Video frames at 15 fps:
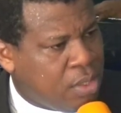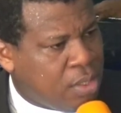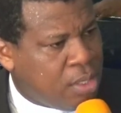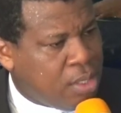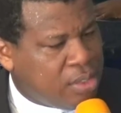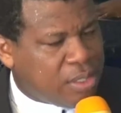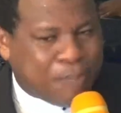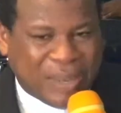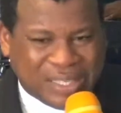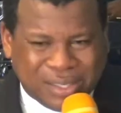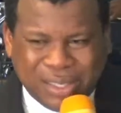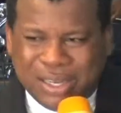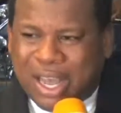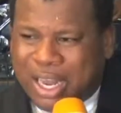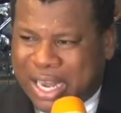Say, Pastor,
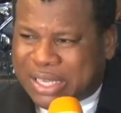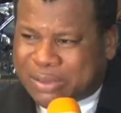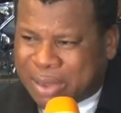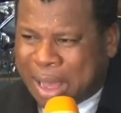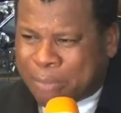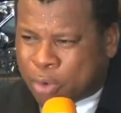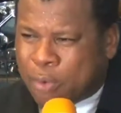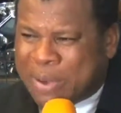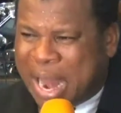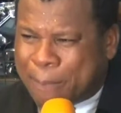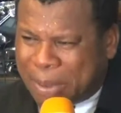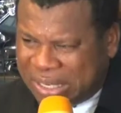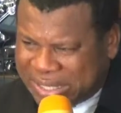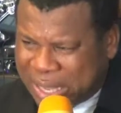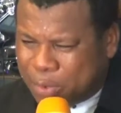I'm coming now.
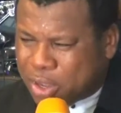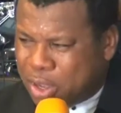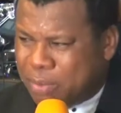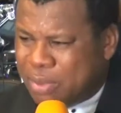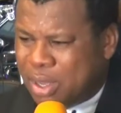Pastor, I'll come.